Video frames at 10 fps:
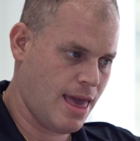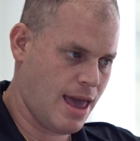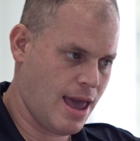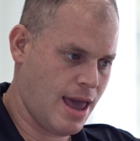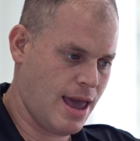
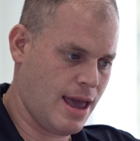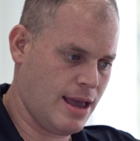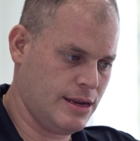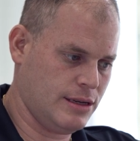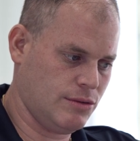
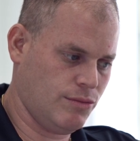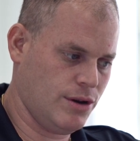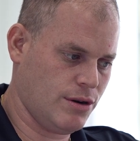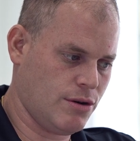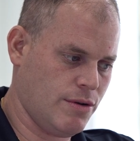and we
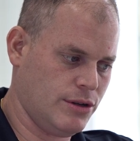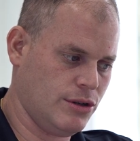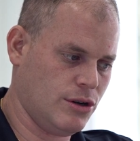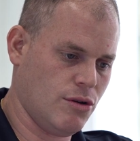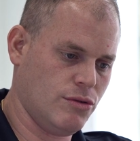are going
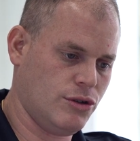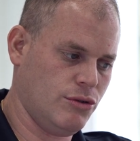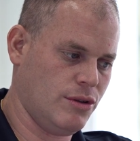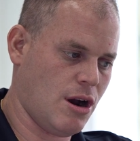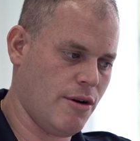to go
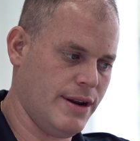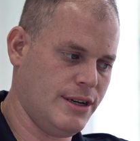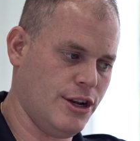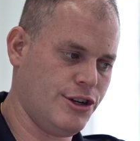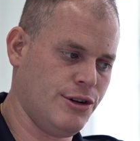to our
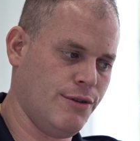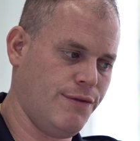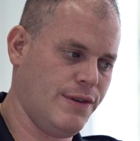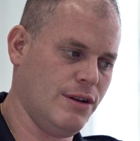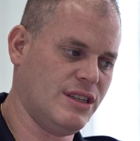additional
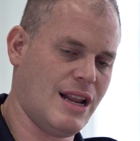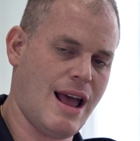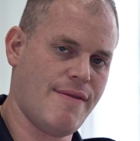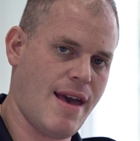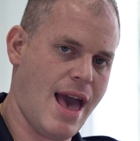fields that
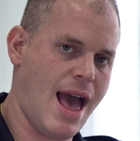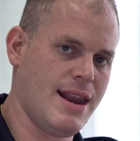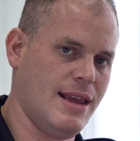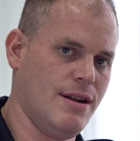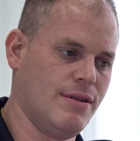I've
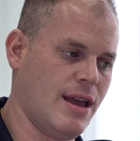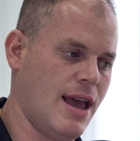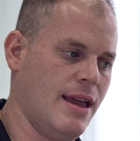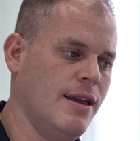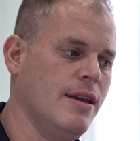added,
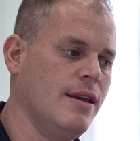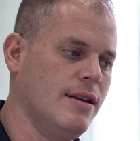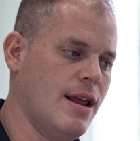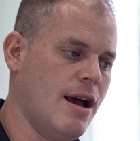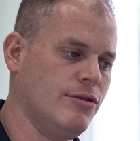okay?
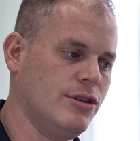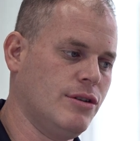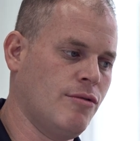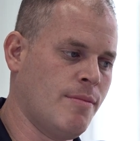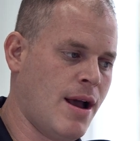Now, just
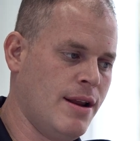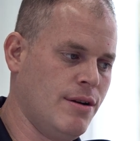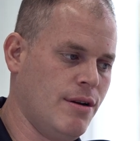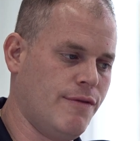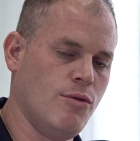a
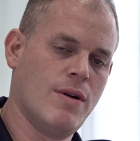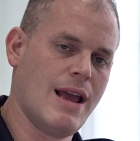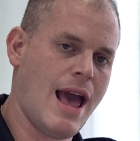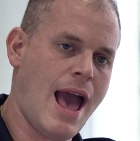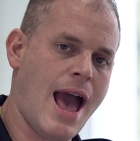reminder, if you
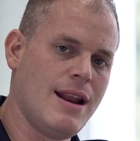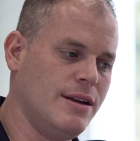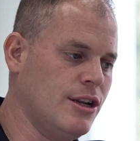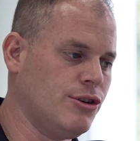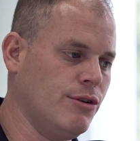want to add
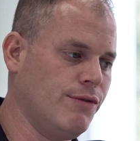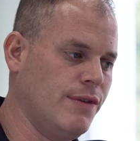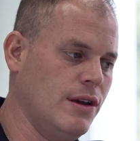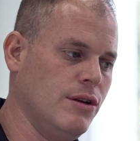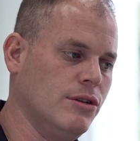additional
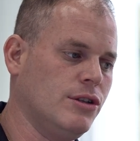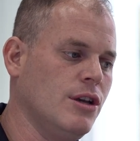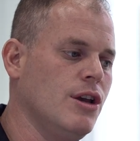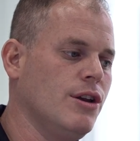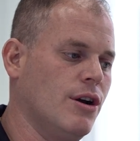fields,
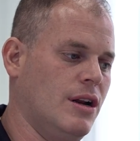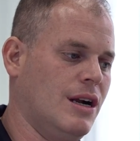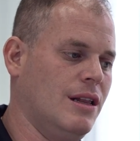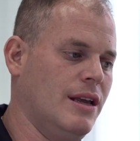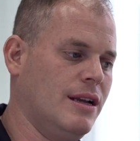you're going
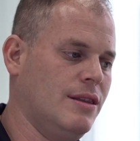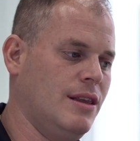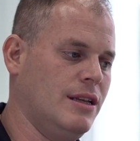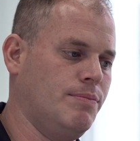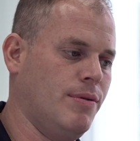to click
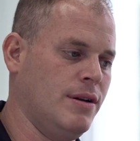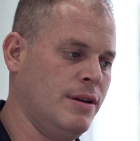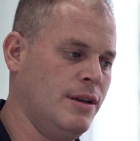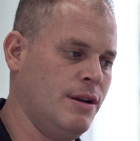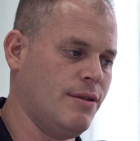this button
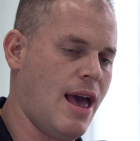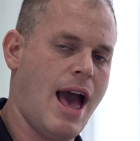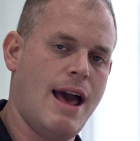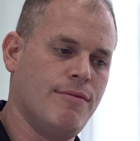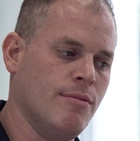here, the
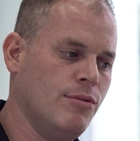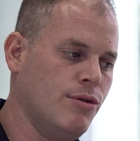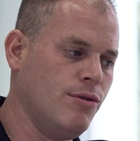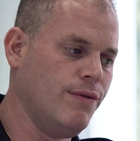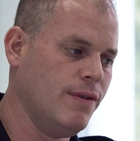add
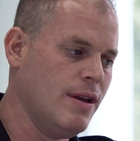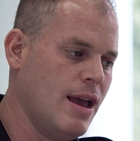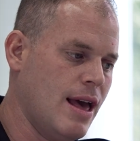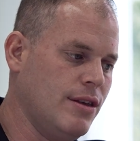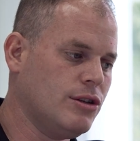remove,
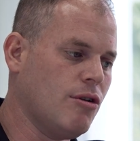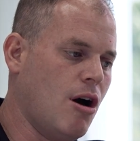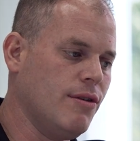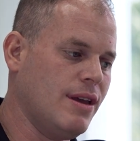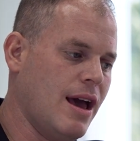and these are
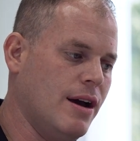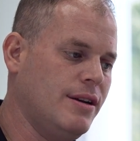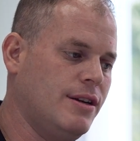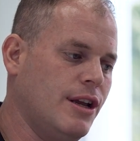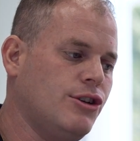all the
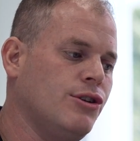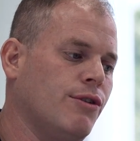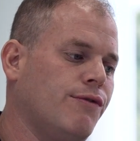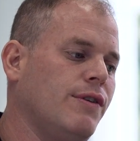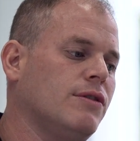
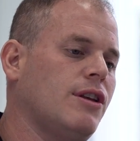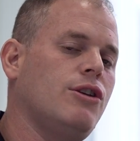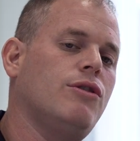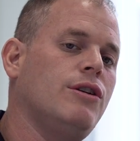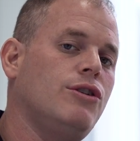additional fields that
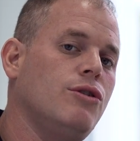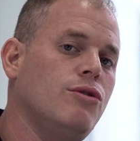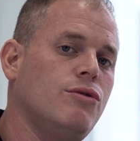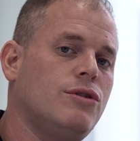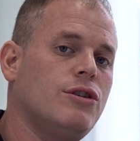you can
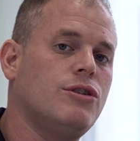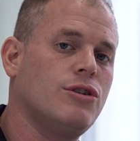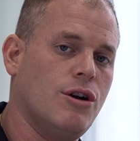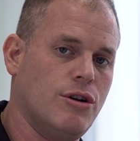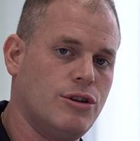use to
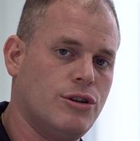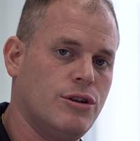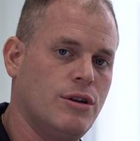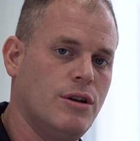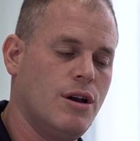
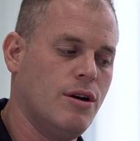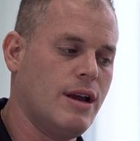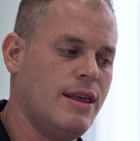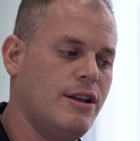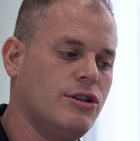search,
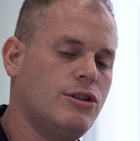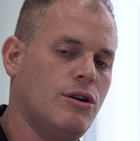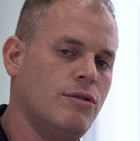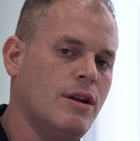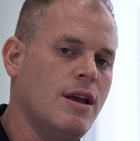okay? They just
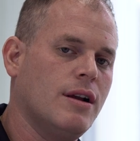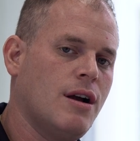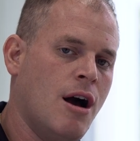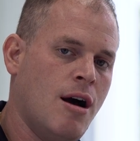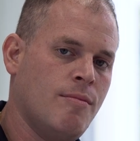don't
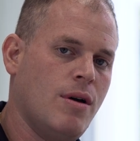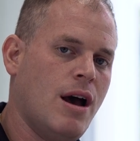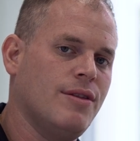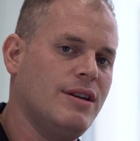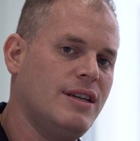come
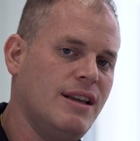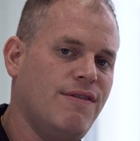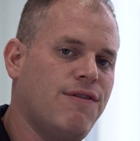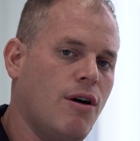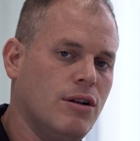on the
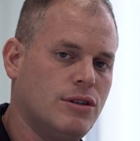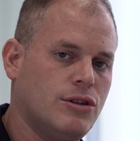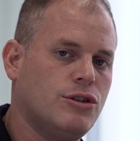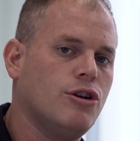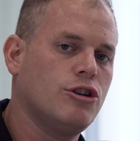default
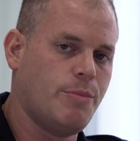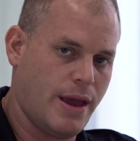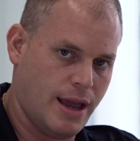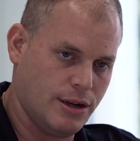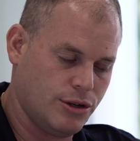search
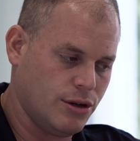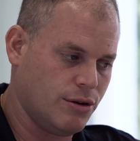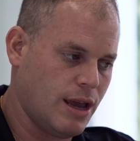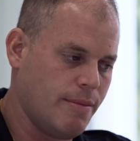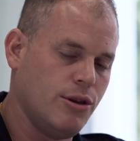page,
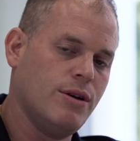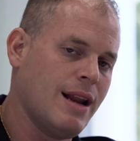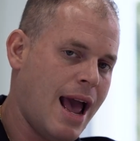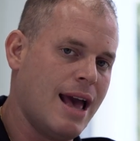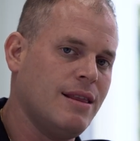okay? But you can
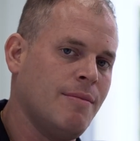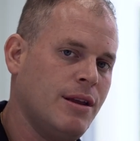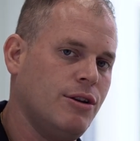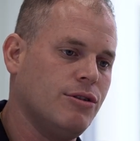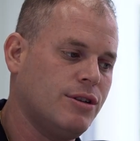add them
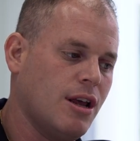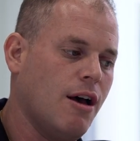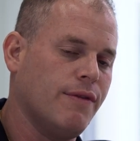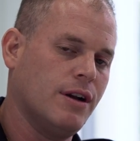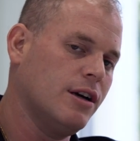in
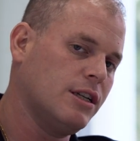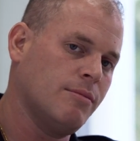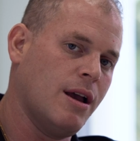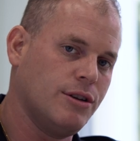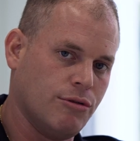yourself and
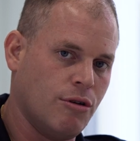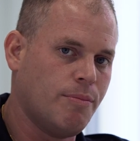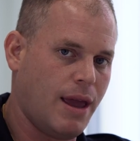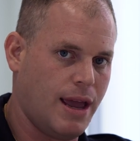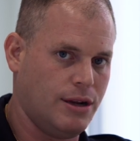customize your own
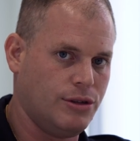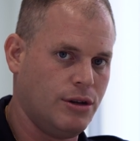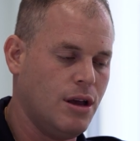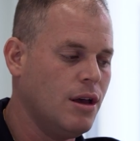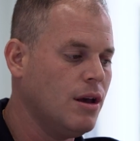page,
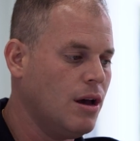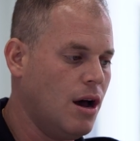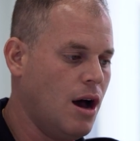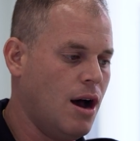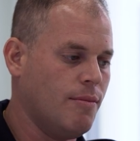
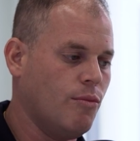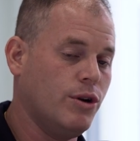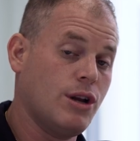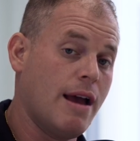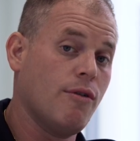
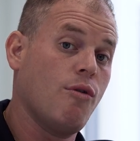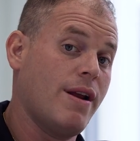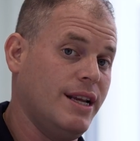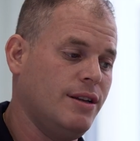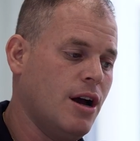which I've
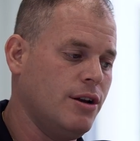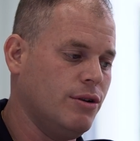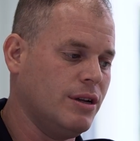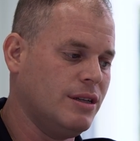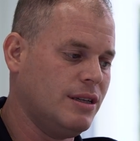already done.
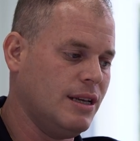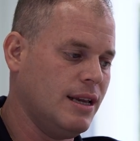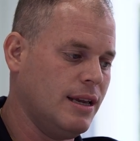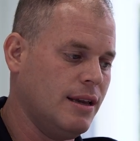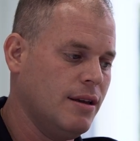You can
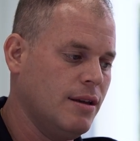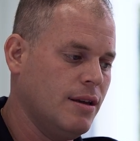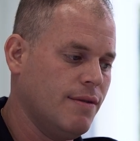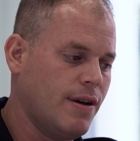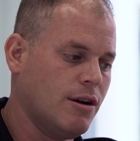see,
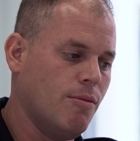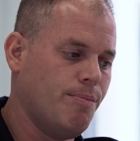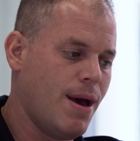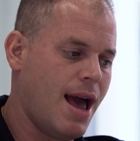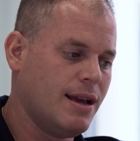if I go
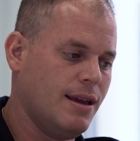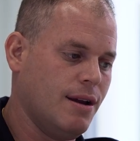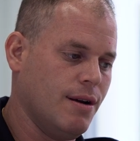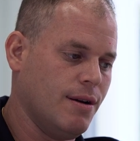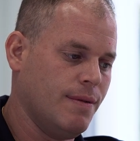back
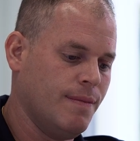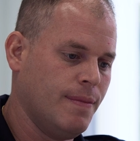here,